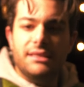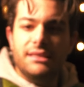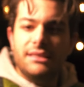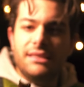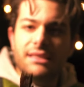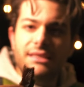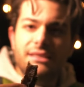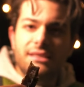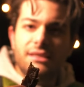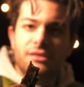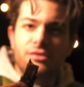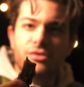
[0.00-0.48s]
This
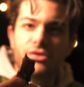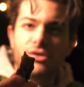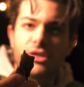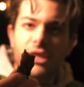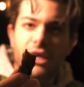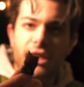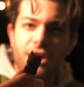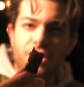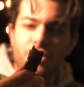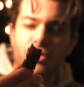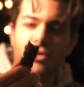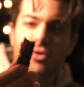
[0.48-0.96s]
doesn't look
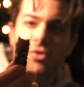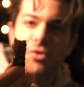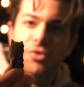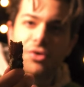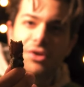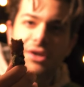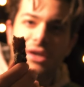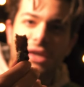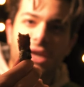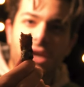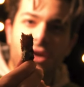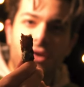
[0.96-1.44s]
like your
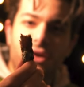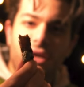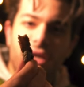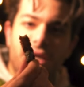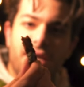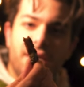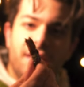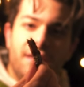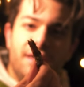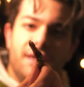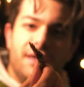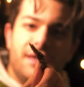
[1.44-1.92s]

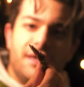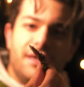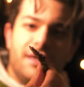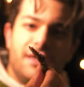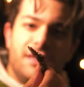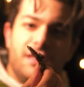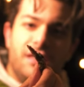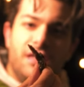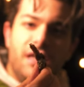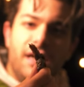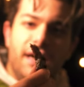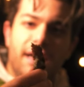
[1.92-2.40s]
ordinary
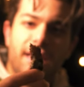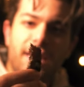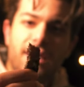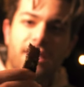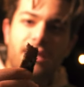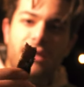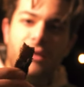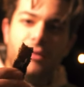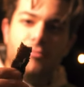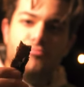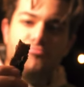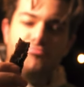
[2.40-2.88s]
like
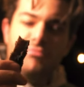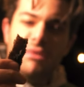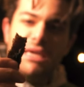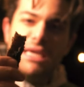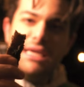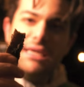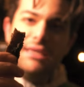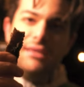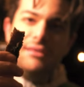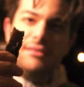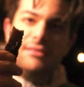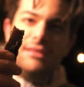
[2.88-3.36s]

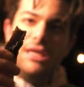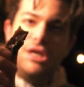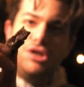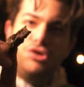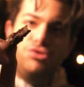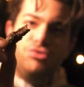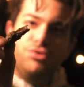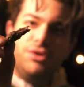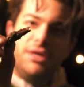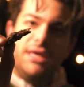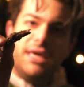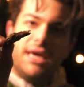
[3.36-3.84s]
meat that
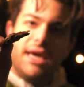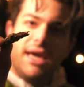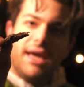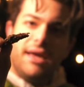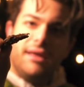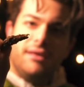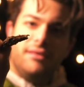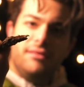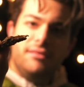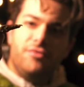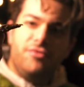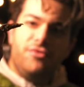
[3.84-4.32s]
you
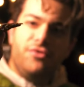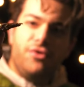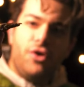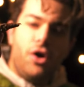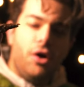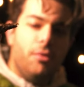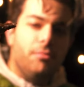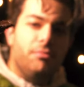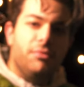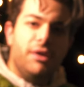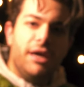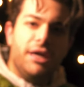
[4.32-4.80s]
get
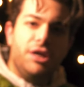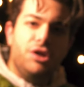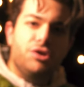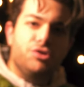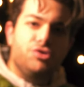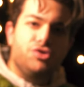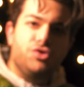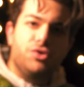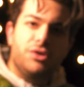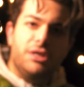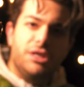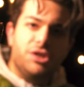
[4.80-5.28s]
from like
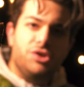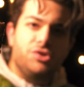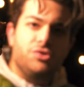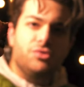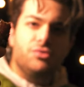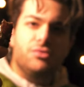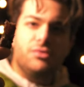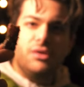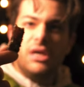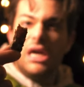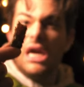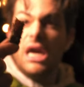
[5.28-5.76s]
your
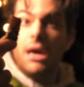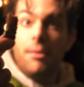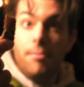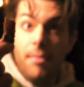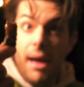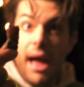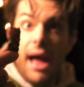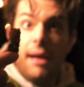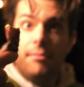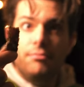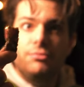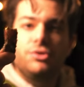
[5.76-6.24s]
traditional
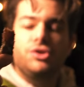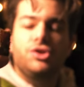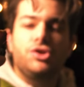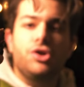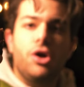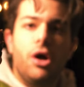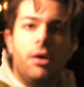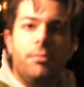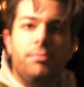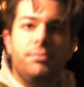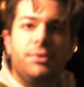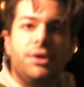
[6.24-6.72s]
kebab
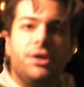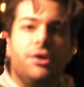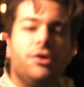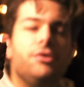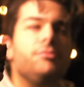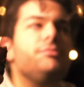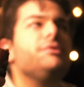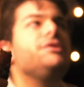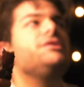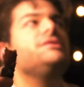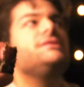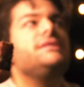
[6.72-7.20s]
shop, you
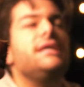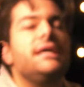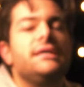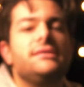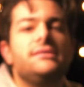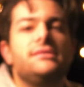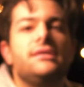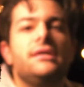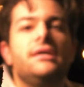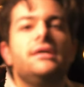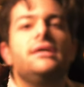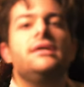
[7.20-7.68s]
know, because
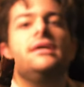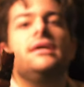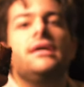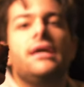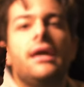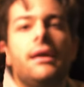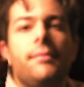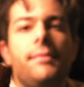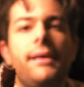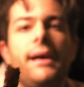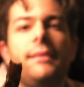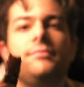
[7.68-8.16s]
yes,
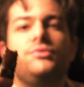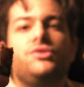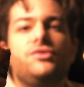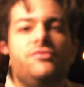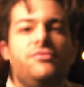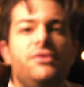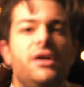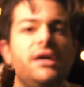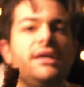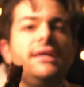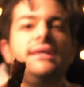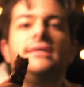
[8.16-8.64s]
kebab
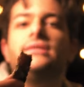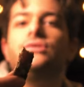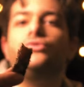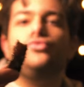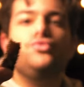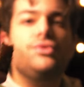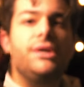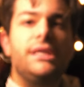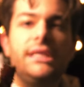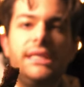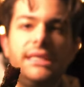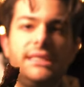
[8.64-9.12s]
souvlaki
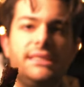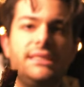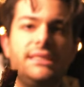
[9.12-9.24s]
is really